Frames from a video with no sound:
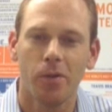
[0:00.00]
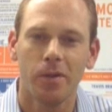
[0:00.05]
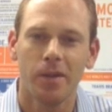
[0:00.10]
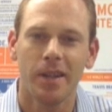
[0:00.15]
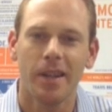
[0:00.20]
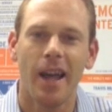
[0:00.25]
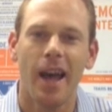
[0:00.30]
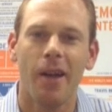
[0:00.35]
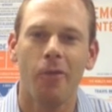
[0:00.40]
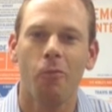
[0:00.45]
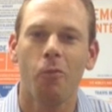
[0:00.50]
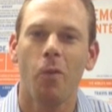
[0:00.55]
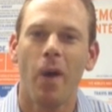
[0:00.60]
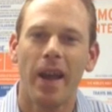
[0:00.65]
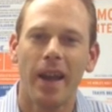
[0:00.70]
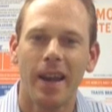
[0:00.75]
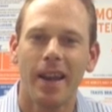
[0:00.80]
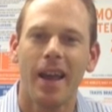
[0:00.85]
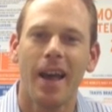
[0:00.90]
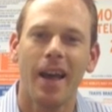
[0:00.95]
to not
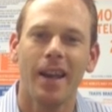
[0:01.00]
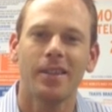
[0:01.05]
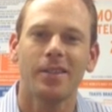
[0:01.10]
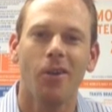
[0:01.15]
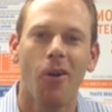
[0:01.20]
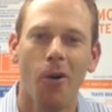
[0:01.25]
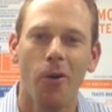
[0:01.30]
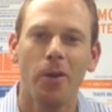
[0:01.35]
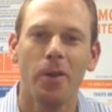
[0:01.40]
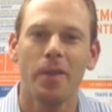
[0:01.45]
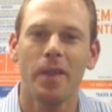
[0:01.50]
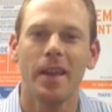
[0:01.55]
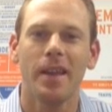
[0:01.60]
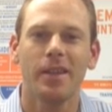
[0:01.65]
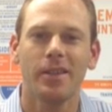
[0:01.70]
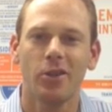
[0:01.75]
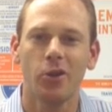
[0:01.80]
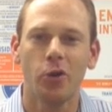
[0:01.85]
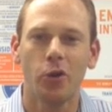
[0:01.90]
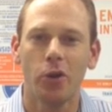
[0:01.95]
recognize all the
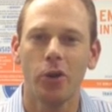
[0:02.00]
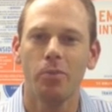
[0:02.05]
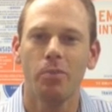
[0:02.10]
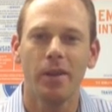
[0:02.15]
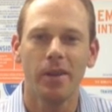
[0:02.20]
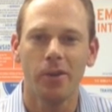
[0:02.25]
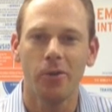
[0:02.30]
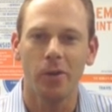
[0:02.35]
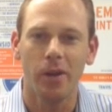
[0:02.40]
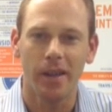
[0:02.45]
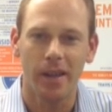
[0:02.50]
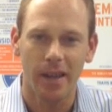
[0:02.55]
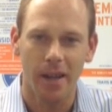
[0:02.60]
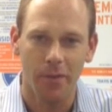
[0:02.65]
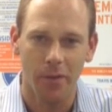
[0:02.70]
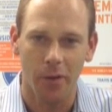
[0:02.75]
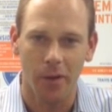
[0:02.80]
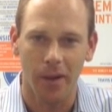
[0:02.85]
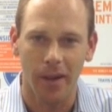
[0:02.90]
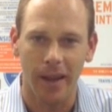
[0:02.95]
things you could be doing
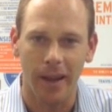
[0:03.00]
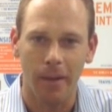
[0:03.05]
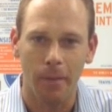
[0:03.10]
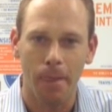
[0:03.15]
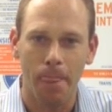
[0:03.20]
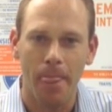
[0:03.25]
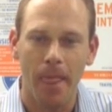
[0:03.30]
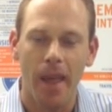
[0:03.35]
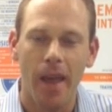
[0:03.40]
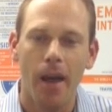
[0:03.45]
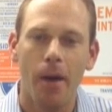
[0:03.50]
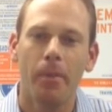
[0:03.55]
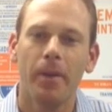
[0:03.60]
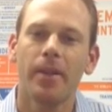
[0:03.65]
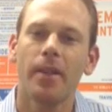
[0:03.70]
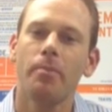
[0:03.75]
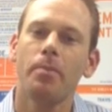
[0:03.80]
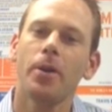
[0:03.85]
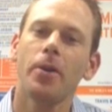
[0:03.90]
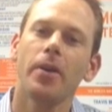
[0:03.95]
differently. But
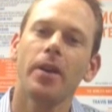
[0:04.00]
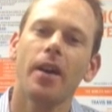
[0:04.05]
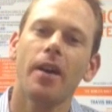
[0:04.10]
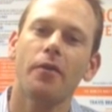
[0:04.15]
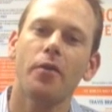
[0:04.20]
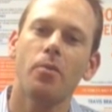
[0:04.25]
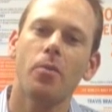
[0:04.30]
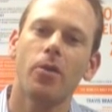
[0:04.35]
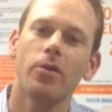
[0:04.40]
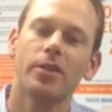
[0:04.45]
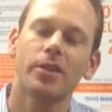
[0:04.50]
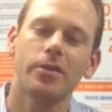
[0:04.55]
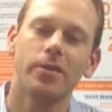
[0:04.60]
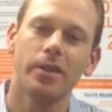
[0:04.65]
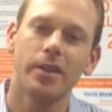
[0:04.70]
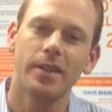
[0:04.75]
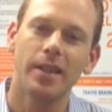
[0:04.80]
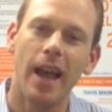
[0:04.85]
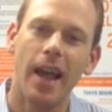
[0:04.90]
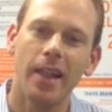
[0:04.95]
the beauty of
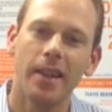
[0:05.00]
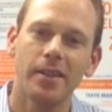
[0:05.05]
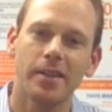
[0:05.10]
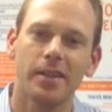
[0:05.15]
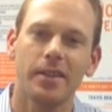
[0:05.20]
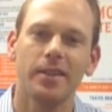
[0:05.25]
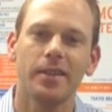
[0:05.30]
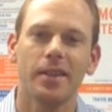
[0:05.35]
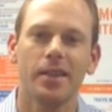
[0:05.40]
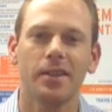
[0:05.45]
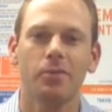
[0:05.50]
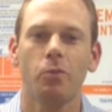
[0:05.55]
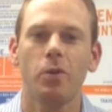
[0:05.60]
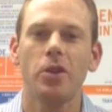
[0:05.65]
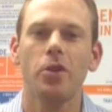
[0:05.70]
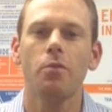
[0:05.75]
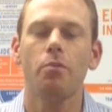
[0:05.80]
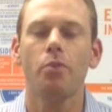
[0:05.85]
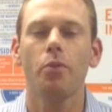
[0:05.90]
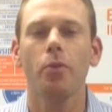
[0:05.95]
emotional intelligence is when
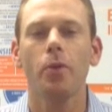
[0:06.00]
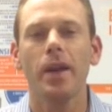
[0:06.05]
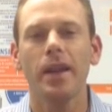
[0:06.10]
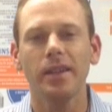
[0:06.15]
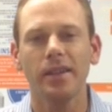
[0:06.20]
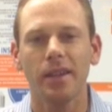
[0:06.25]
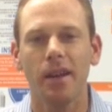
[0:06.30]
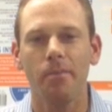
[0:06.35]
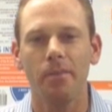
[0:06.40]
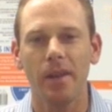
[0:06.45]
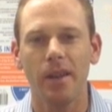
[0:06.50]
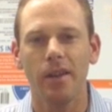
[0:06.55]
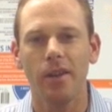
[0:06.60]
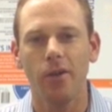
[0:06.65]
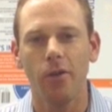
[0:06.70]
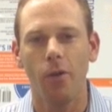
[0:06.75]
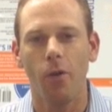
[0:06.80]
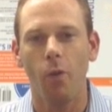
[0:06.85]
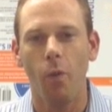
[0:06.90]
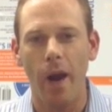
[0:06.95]
you bring something to
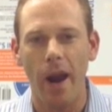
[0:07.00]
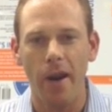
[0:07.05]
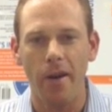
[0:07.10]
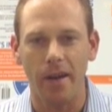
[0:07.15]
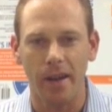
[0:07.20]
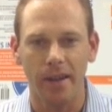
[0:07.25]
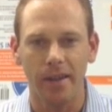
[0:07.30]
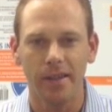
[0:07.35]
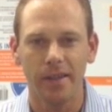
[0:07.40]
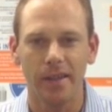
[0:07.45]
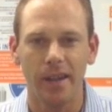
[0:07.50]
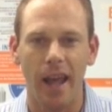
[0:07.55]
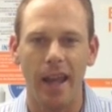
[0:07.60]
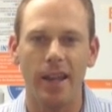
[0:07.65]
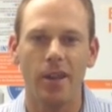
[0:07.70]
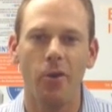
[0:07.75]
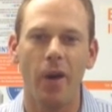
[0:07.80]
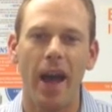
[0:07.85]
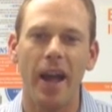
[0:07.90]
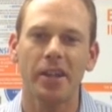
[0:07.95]
your awareness
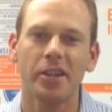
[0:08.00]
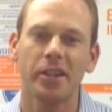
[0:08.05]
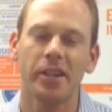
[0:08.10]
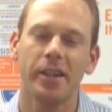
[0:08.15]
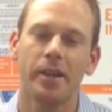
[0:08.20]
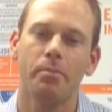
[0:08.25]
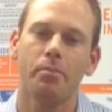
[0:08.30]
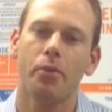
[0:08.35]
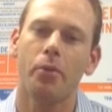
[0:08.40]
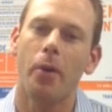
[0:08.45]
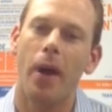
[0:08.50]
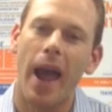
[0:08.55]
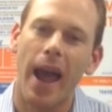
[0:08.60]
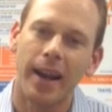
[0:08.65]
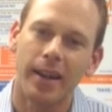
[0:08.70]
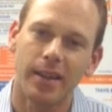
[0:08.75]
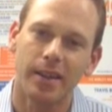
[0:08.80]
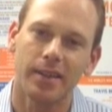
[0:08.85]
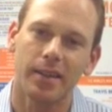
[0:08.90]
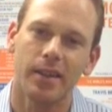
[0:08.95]
and you actually
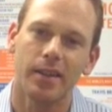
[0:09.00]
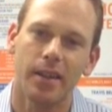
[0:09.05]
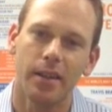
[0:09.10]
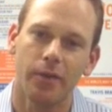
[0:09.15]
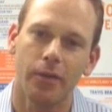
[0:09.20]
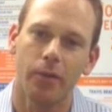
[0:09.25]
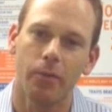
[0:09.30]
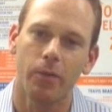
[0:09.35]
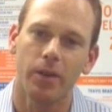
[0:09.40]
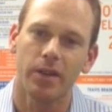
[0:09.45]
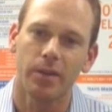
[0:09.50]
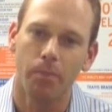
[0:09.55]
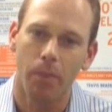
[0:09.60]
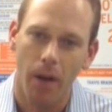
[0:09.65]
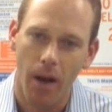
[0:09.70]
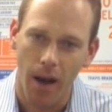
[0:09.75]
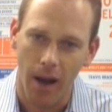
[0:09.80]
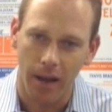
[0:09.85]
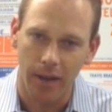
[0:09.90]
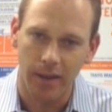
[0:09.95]
practice a different
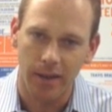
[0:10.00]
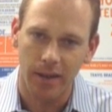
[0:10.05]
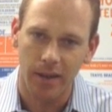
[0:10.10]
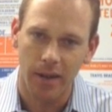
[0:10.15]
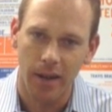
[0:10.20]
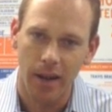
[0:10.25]
response,